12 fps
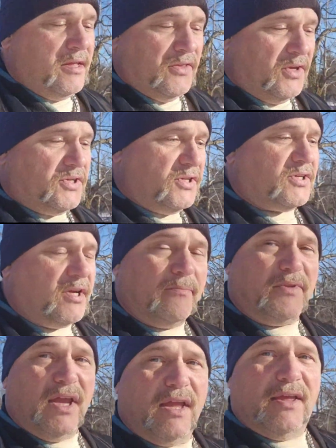this is
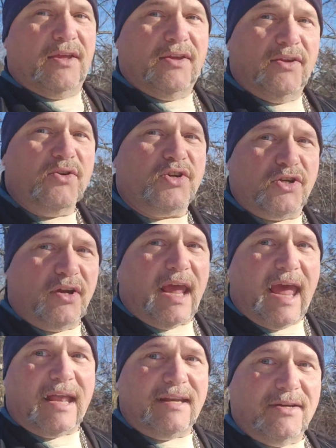something you should
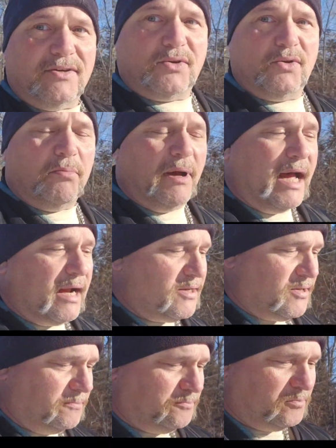add to your
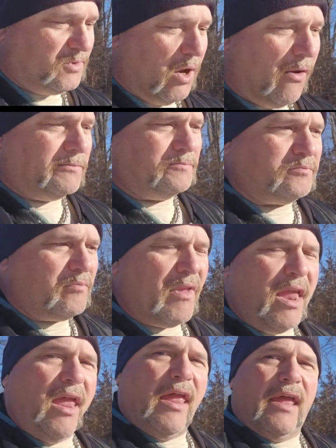toolbox. So
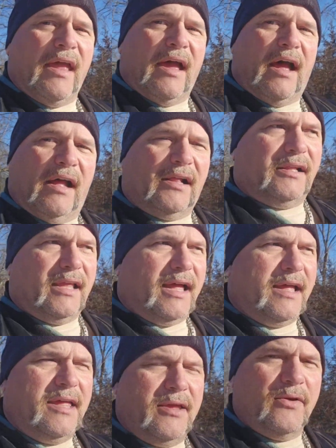
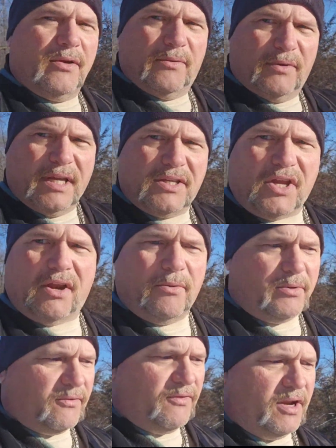we'll get
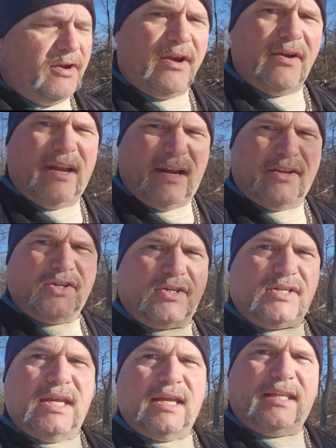started with the video here, and then I'll
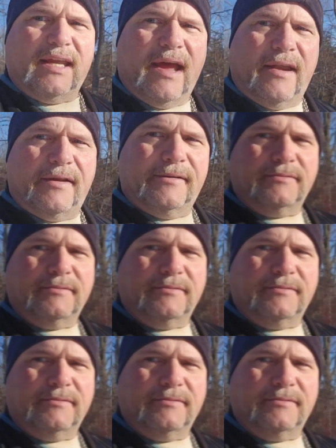just see you at the end.